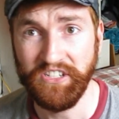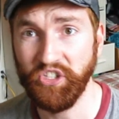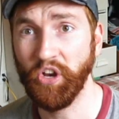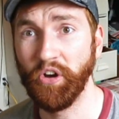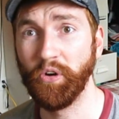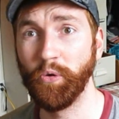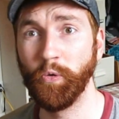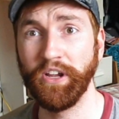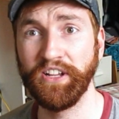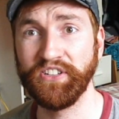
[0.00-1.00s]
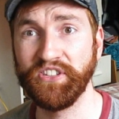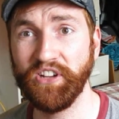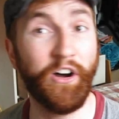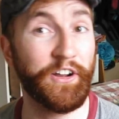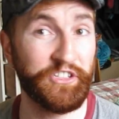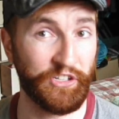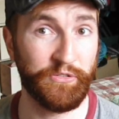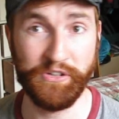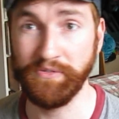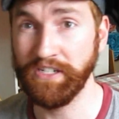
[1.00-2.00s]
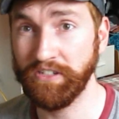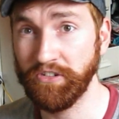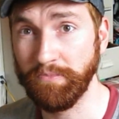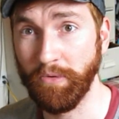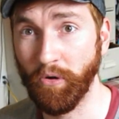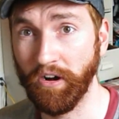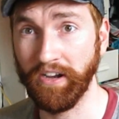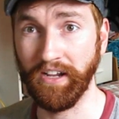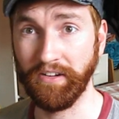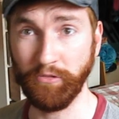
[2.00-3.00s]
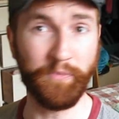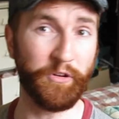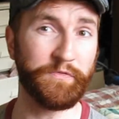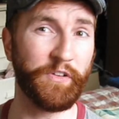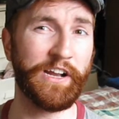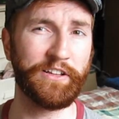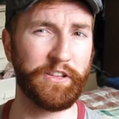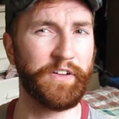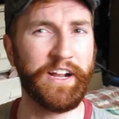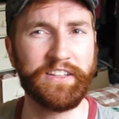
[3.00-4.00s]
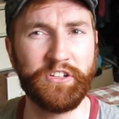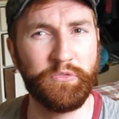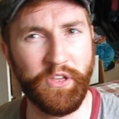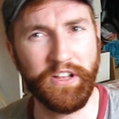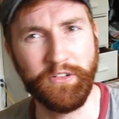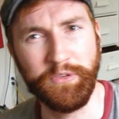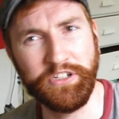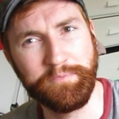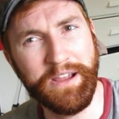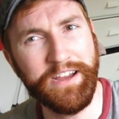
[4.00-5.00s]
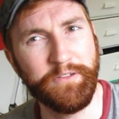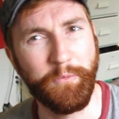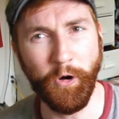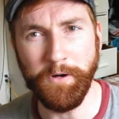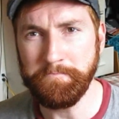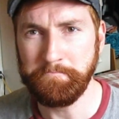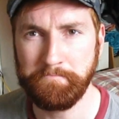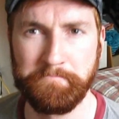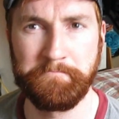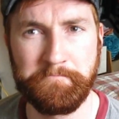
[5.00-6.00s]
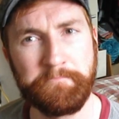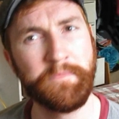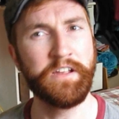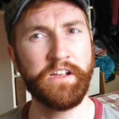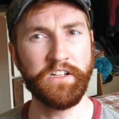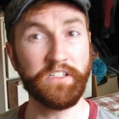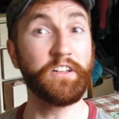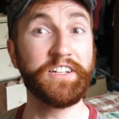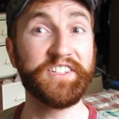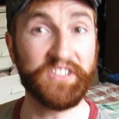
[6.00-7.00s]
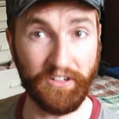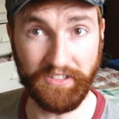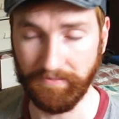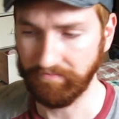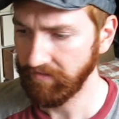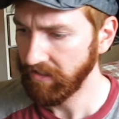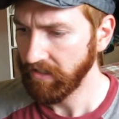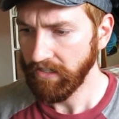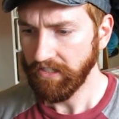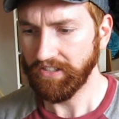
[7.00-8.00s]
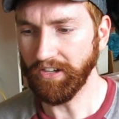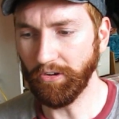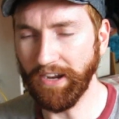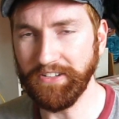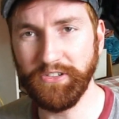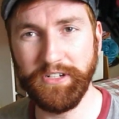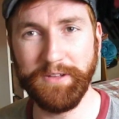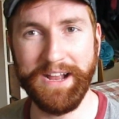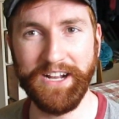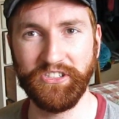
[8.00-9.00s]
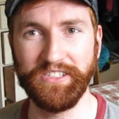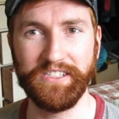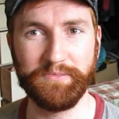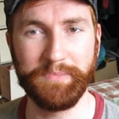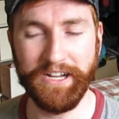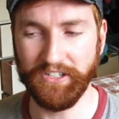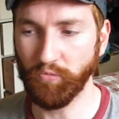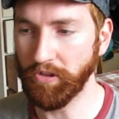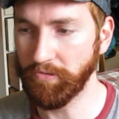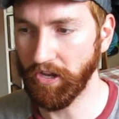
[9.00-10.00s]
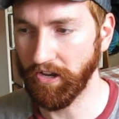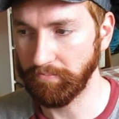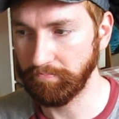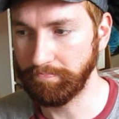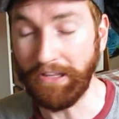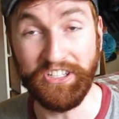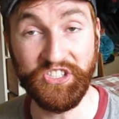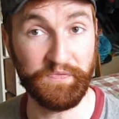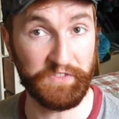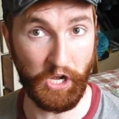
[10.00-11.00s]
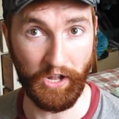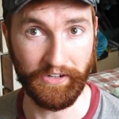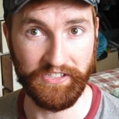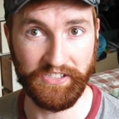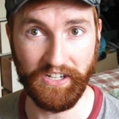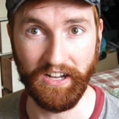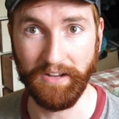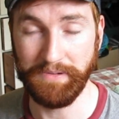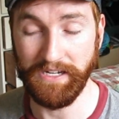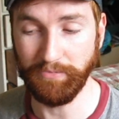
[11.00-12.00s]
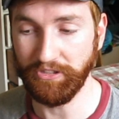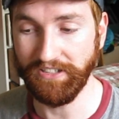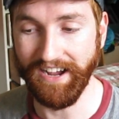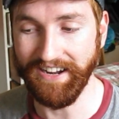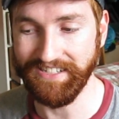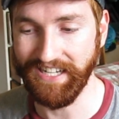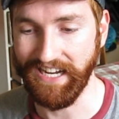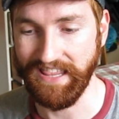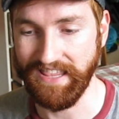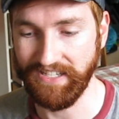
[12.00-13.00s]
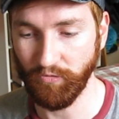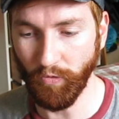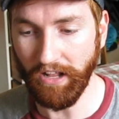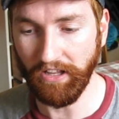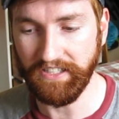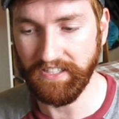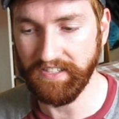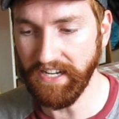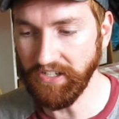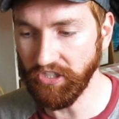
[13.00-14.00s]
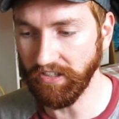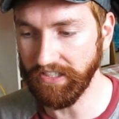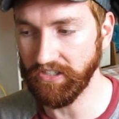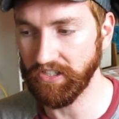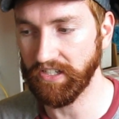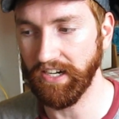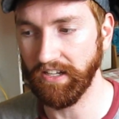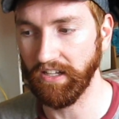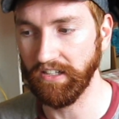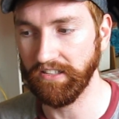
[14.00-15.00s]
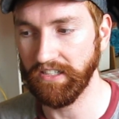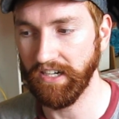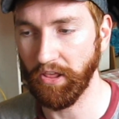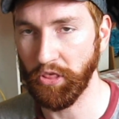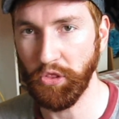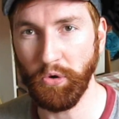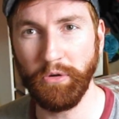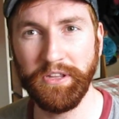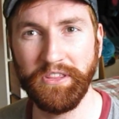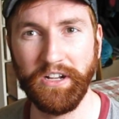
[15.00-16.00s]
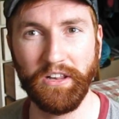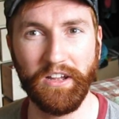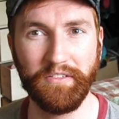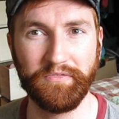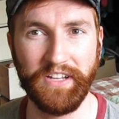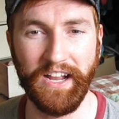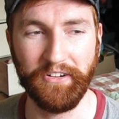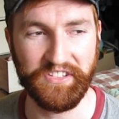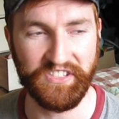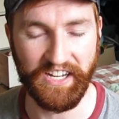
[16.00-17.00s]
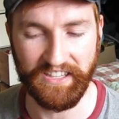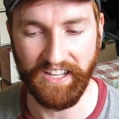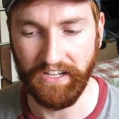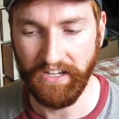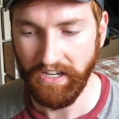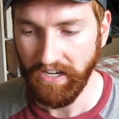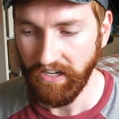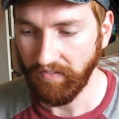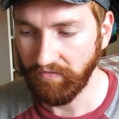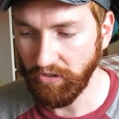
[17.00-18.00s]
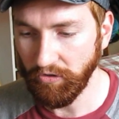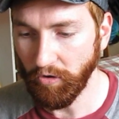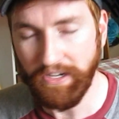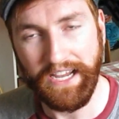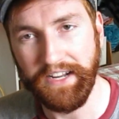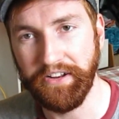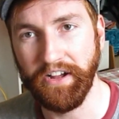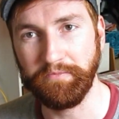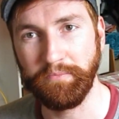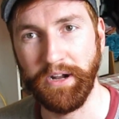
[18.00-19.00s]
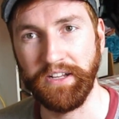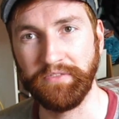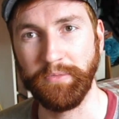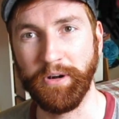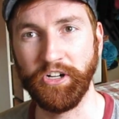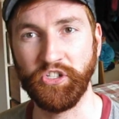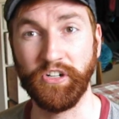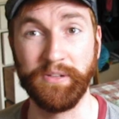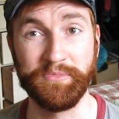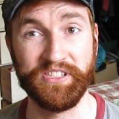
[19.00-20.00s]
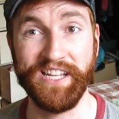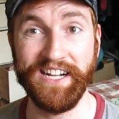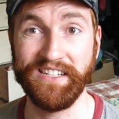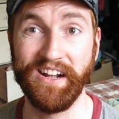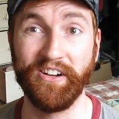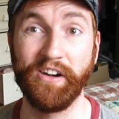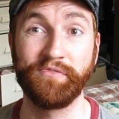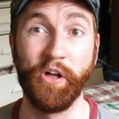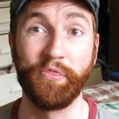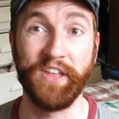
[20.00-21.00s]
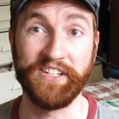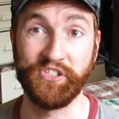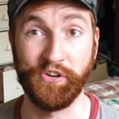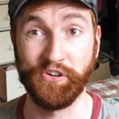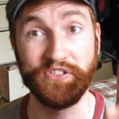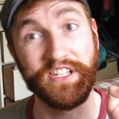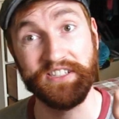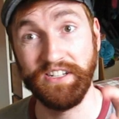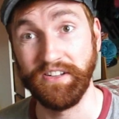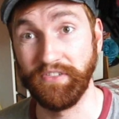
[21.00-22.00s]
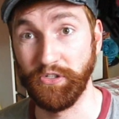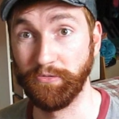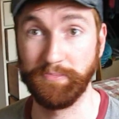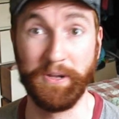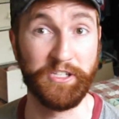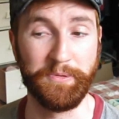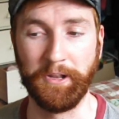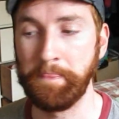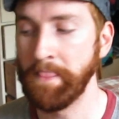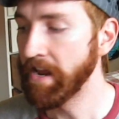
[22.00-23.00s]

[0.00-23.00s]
So it's on you. You need to do more. And quite frankly, the fact that you think that we should pay you more, it's a little insulting. So as you can imagine, this man is worth billions of dollars. People did not take this well. It's essentially just kind of throwing the glove down and saying that if you don't get enough money from our streams, that's not our fault, that's yours, that's individual responsibility.